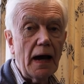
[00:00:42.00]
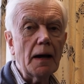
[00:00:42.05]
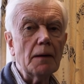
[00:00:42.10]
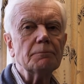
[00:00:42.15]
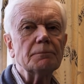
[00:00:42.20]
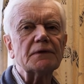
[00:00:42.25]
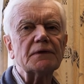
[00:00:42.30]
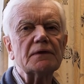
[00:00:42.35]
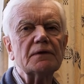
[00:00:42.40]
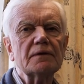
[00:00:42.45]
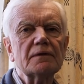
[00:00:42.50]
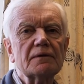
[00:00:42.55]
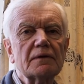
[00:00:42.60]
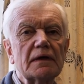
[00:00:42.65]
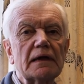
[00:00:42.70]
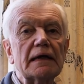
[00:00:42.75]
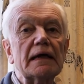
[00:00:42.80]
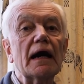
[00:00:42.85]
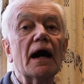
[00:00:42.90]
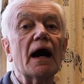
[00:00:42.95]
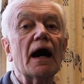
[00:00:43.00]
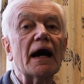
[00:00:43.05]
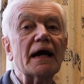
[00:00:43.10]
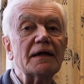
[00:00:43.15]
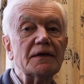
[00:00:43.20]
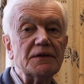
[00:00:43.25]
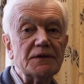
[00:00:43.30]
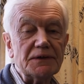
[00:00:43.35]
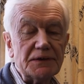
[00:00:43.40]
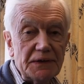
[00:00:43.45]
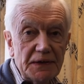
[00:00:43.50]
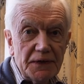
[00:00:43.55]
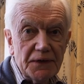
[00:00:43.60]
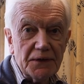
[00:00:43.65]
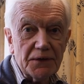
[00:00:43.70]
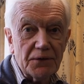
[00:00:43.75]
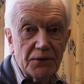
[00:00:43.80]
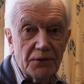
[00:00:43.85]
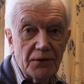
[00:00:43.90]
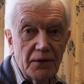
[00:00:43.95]
Absolutely
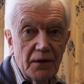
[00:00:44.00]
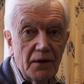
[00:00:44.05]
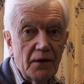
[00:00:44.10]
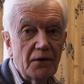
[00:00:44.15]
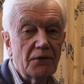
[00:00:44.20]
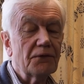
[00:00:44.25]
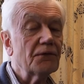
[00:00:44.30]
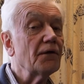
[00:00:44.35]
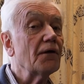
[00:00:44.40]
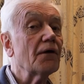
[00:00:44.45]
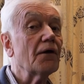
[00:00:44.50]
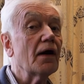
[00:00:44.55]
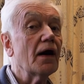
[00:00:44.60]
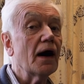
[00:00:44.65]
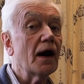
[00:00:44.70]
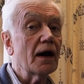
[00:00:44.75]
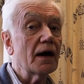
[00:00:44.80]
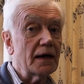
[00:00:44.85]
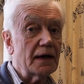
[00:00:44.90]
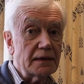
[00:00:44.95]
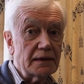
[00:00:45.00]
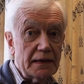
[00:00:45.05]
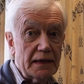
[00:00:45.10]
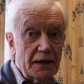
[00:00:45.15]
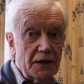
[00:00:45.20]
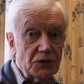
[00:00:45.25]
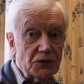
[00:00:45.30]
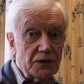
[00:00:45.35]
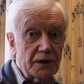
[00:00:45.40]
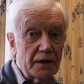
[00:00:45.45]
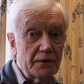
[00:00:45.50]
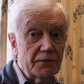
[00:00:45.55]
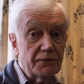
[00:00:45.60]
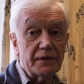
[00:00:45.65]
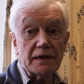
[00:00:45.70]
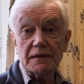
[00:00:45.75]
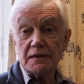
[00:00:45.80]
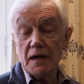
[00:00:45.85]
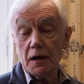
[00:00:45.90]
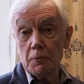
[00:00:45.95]
ideal for architecture, for
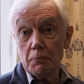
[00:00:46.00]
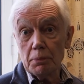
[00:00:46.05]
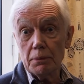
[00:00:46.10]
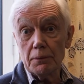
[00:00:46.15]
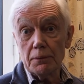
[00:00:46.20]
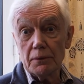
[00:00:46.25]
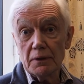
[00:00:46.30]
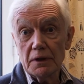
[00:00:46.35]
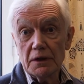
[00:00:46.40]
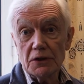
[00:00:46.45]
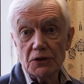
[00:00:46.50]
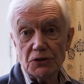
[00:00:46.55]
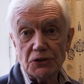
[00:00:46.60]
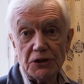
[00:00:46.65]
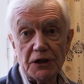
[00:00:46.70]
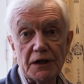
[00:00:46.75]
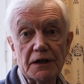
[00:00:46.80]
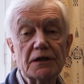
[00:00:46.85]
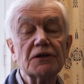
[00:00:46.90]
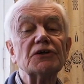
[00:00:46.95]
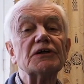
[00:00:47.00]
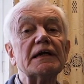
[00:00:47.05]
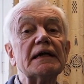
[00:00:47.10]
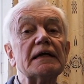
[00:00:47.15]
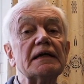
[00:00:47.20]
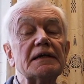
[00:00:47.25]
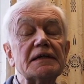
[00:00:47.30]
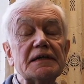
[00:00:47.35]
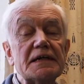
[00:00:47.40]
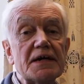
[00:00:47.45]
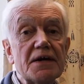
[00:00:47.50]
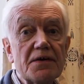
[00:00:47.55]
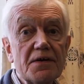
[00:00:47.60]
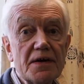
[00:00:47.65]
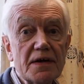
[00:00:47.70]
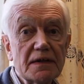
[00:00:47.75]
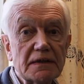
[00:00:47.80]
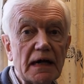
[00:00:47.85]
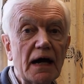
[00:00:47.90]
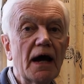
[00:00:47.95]
example, church
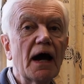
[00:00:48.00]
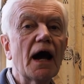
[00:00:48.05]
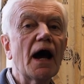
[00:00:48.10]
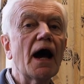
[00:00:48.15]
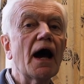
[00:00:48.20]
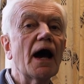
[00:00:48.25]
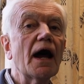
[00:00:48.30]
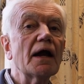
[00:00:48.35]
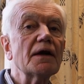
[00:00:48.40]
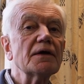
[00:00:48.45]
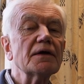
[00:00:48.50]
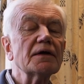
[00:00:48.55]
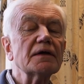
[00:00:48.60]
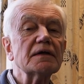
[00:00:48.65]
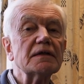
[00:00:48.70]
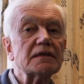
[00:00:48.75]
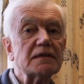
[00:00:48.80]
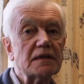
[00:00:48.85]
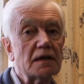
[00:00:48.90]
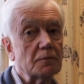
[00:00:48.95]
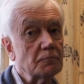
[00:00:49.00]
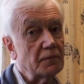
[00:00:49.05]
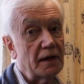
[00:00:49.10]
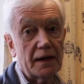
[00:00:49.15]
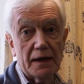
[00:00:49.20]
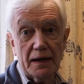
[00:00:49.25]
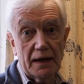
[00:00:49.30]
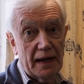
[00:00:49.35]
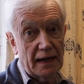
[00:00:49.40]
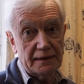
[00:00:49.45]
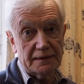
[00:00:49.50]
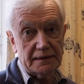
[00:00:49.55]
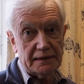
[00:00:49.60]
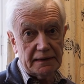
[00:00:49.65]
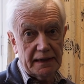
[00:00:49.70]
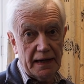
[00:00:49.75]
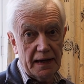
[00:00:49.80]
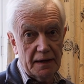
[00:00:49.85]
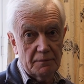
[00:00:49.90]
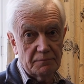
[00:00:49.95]
interiors and some
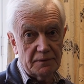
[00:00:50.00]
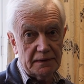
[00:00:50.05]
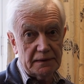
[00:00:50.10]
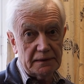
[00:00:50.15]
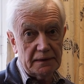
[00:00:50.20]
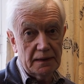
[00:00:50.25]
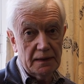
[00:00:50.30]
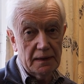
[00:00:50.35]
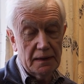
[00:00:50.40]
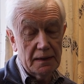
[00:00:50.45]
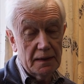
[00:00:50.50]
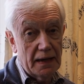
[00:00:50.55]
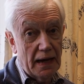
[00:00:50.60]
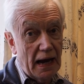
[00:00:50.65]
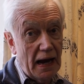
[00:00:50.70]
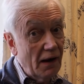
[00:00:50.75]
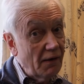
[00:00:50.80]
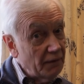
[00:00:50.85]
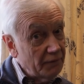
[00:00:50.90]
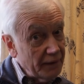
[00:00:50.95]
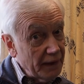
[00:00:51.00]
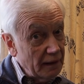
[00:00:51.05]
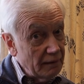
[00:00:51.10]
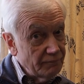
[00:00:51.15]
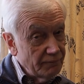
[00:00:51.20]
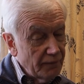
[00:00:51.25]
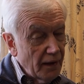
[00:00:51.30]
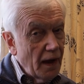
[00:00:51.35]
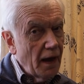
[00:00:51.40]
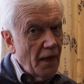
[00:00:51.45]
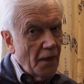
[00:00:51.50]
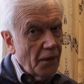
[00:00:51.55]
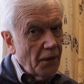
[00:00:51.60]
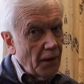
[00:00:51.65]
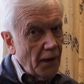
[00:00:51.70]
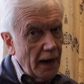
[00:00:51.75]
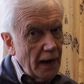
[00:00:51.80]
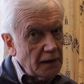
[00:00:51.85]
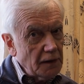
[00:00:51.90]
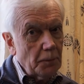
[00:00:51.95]
landscapes. However,
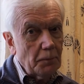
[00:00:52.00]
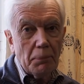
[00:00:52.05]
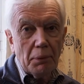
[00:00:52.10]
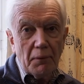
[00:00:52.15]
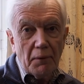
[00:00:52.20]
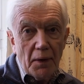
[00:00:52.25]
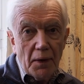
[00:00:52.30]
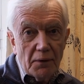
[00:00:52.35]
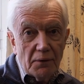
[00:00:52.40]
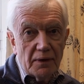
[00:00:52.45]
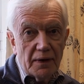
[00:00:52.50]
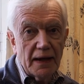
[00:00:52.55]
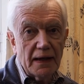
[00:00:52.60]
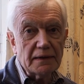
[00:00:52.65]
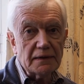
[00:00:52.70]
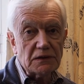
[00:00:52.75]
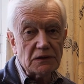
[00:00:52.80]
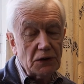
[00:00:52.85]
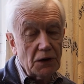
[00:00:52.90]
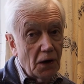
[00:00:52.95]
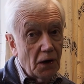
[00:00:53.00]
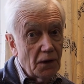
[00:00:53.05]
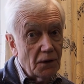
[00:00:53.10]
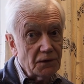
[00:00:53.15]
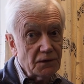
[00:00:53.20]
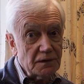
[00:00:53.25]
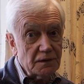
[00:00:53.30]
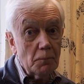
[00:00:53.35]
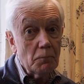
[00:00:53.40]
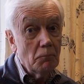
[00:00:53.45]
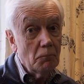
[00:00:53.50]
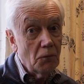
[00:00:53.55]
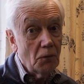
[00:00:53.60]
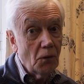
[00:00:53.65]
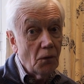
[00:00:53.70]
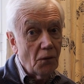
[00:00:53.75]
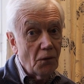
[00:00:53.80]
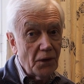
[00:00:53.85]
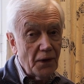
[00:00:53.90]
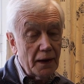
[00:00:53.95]
that Pro lens costs
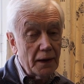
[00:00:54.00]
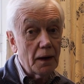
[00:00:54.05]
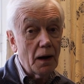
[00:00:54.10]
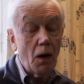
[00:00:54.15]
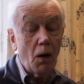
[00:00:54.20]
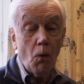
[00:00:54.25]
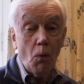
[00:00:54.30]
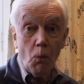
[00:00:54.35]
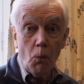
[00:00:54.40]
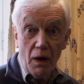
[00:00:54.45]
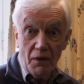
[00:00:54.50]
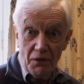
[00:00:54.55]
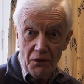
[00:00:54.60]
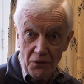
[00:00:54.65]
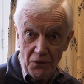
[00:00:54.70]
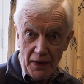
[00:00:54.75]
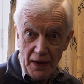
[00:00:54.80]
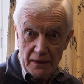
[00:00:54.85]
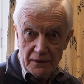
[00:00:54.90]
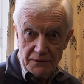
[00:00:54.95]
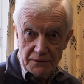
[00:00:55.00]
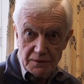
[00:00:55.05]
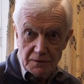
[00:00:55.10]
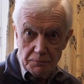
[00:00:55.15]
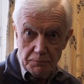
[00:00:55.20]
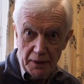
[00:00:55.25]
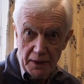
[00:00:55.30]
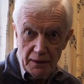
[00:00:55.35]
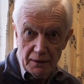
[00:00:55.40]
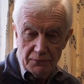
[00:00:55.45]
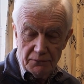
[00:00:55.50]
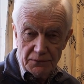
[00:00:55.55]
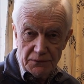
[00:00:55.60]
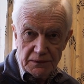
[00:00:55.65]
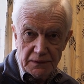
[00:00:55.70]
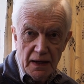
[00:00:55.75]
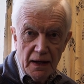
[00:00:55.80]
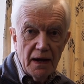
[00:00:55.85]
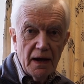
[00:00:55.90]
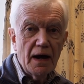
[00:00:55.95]
more than
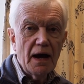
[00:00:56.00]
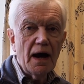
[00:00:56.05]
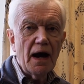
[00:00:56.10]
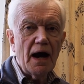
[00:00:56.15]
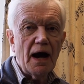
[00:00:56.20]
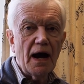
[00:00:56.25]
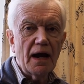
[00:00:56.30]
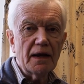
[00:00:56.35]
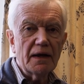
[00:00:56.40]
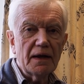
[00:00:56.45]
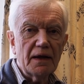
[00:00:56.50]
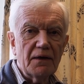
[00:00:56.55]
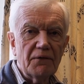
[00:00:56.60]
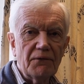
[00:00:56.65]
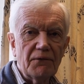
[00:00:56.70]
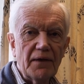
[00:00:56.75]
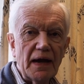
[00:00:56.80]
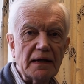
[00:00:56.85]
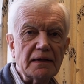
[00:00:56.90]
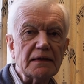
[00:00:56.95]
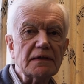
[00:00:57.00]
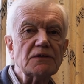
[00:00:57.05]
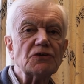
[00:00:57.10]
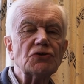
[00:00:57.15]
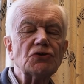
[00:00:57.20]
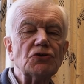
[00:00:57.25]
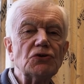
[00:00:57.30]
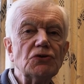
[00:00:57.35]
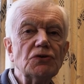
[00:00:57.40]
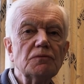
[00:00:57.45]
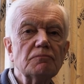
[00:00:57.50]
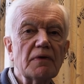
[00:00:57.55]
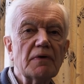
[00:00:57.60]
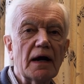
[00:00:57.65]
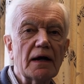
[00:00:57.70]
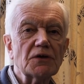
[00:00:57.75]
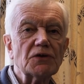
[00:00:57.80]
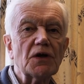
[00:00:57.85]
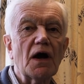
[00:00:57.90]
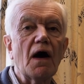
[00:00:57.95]
£1,000, and if that is too
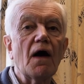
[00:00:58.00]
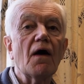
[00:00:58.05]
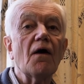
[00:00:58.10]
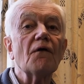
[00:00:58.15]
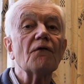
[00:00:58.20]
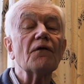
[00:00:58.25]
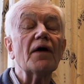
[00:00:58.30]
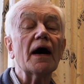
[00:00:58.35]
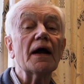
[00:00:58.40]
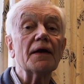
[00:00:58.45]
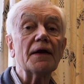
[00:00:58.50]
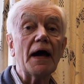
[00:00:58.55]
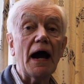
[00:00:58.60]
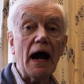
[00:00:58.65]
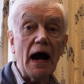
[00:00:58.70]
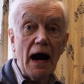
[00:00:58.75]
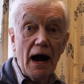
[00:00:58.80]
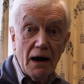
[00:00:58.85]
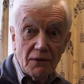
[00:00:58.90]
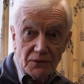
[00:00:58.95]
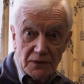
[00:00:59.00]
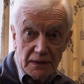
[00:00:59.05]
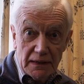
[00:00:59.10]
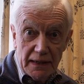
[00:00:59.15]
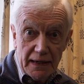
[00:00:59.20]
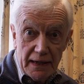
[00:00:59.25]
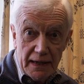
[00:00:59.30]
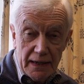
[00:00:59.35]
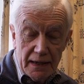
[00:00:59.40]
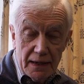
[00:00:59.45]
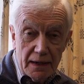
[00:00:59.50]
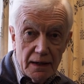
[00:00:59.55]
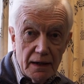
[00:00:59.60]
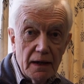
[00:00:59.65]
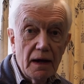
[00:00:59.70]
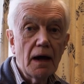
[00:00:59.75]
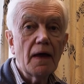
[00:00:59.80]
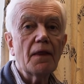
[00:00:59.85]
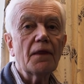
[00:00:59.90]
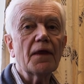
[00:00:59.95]
much of an outlay,
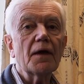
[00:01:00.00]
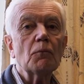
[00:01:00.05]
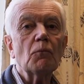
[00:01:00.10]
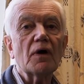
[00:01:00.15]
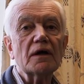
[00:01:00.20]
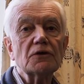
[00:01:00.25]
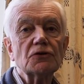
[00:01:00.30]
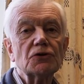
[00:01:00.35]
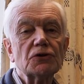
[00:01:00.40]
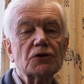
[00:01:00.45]
then one